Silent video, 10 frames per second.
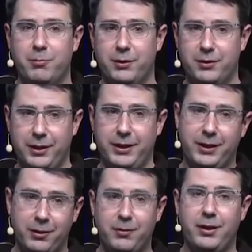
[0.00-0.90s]
But yeah, I
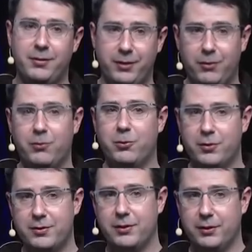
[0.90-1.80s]
can understand, of
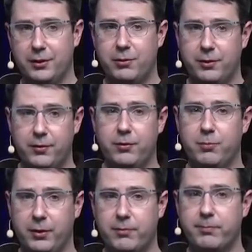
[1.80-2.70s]
course, the, the
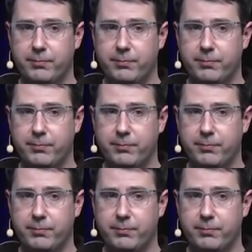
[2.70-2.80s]
criticism. Yeah.